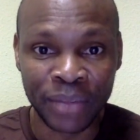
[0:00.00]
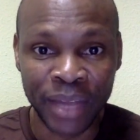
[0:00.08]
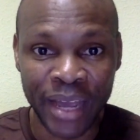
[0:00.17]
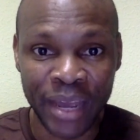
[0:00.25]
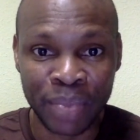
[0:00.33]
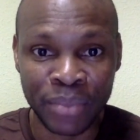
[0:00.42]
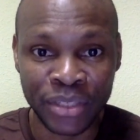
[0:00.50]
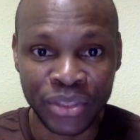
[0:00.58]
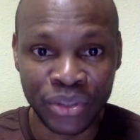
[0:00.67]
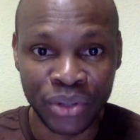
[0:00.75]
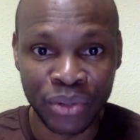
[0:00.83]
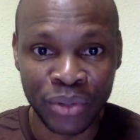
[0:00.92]

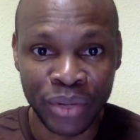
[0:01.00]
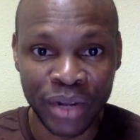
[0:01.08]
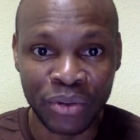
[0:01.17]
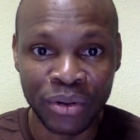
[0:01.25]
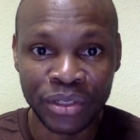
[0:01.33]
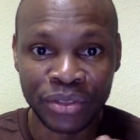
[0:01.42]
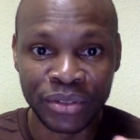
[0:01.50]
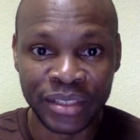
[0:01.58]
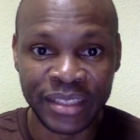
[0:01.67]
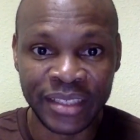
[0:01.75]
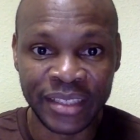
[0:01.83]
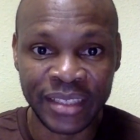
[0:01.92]
episode, we are going to
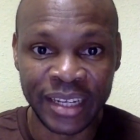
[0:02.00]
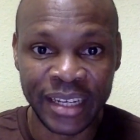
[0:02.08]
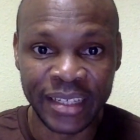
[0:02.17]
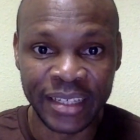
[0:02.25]
dig